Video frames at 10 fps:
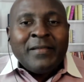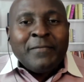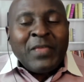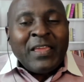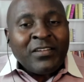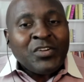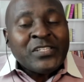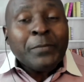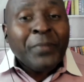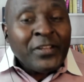the
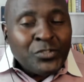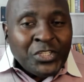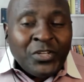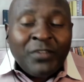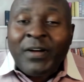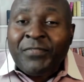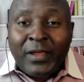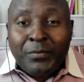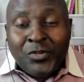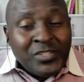increasing penetration of African
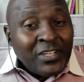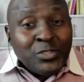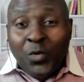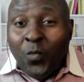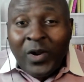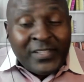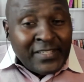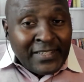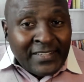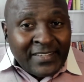music into the world
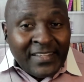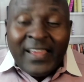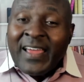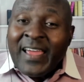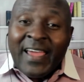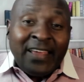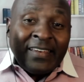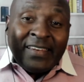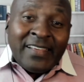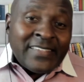scene. And
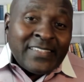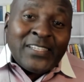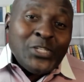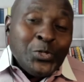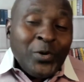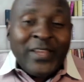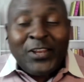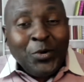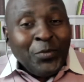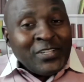this is a story that
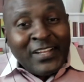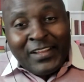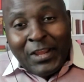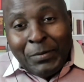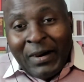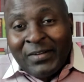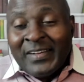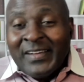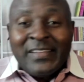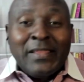nobody's telling you about.
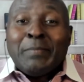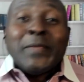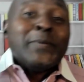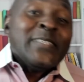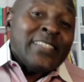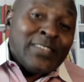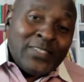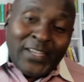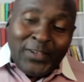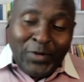The BBC is not
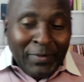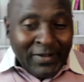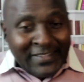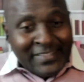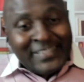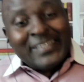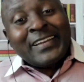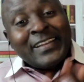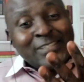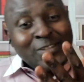telling you about it.
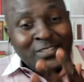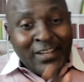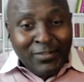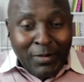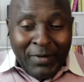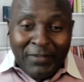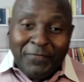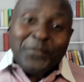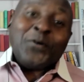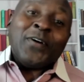CNN is not telling you about it.
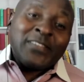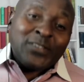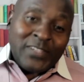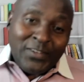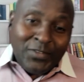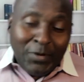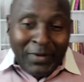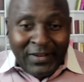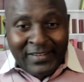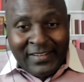VOA is not telling you about
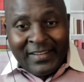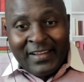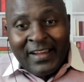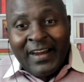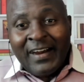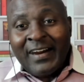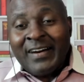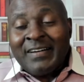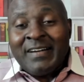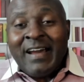it.
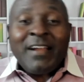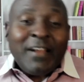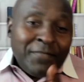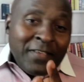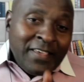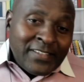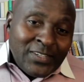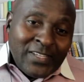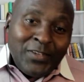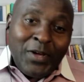RFE is not
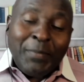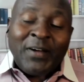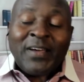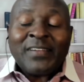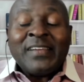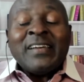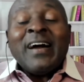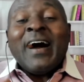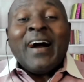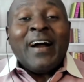telling you about it.
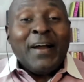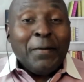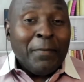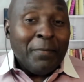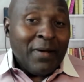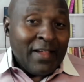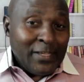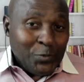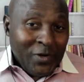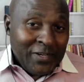But guess
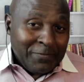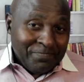what?